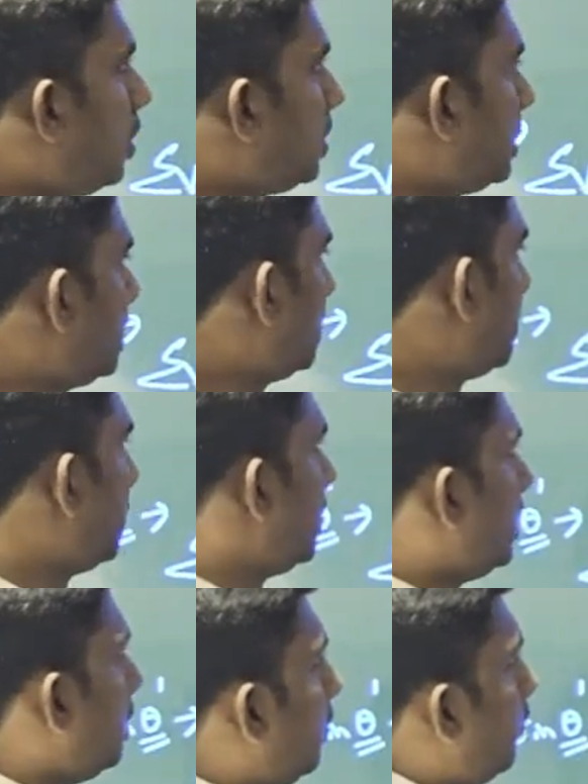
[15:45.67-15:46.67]
cos
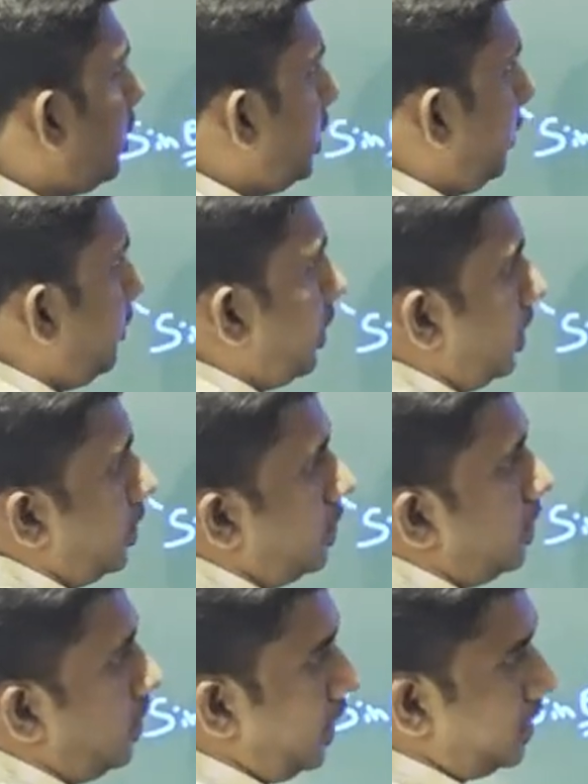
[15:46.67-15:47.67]
45.
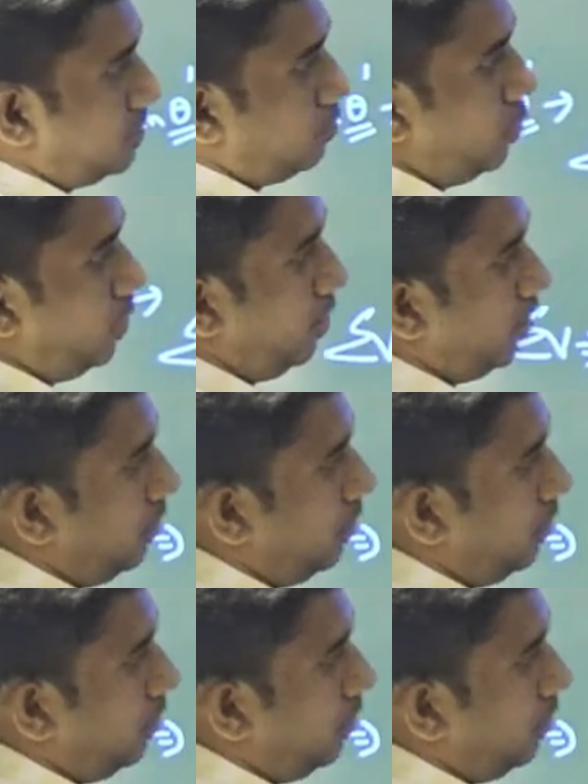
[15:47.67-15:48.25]
Next, moving